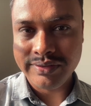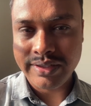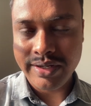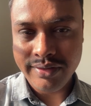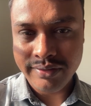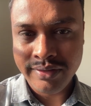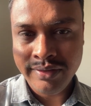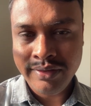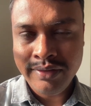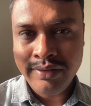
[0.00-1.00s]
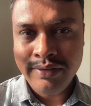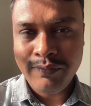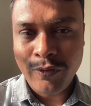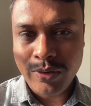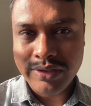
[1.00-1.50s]
And
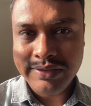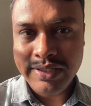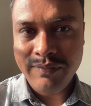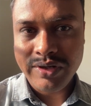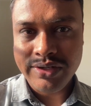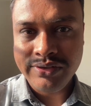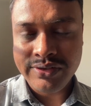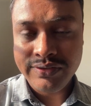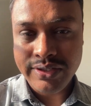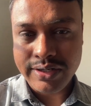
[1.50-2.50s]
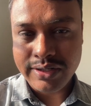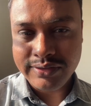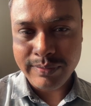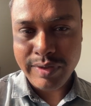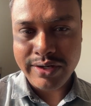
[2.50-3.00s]
for the cell partitions there are
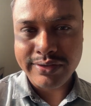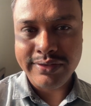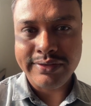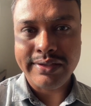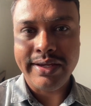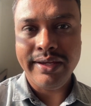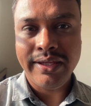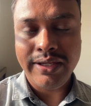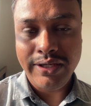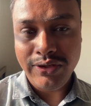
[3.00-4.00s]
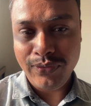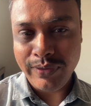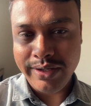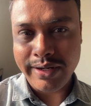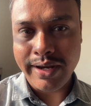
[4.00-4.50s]
some matrices like key,
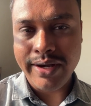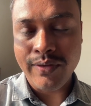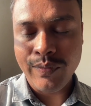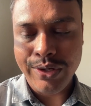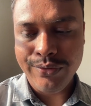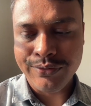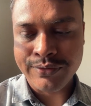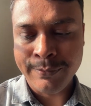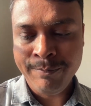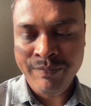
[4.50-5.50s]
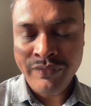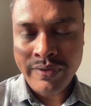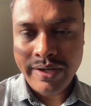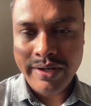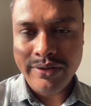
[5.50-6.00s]
query and values,
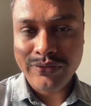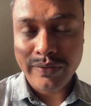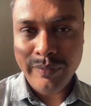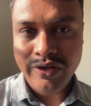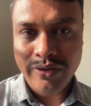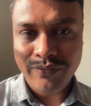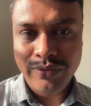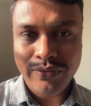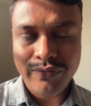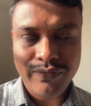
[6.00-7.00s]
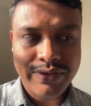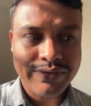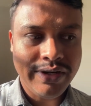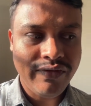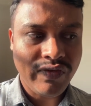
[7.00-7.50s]
and so many of you face the
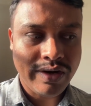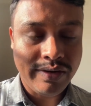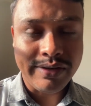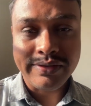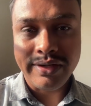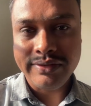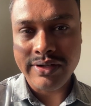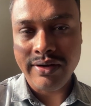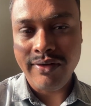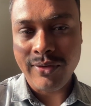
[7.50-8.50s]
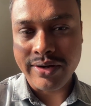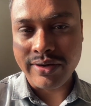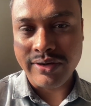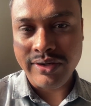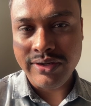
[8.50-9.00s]
difficulties exactly what are
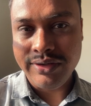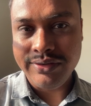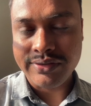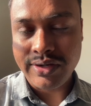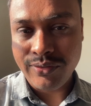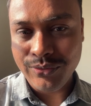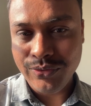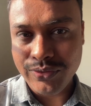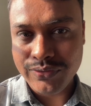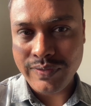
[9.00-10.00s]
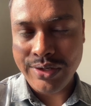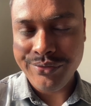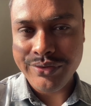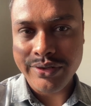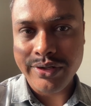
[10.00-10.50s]
the keys, how those values
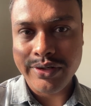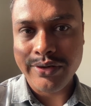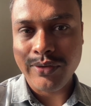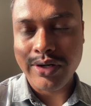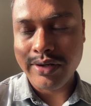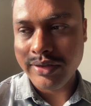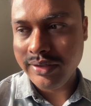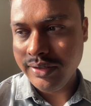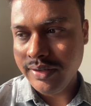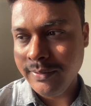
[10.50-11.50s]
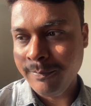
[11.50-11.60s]
generated, what are the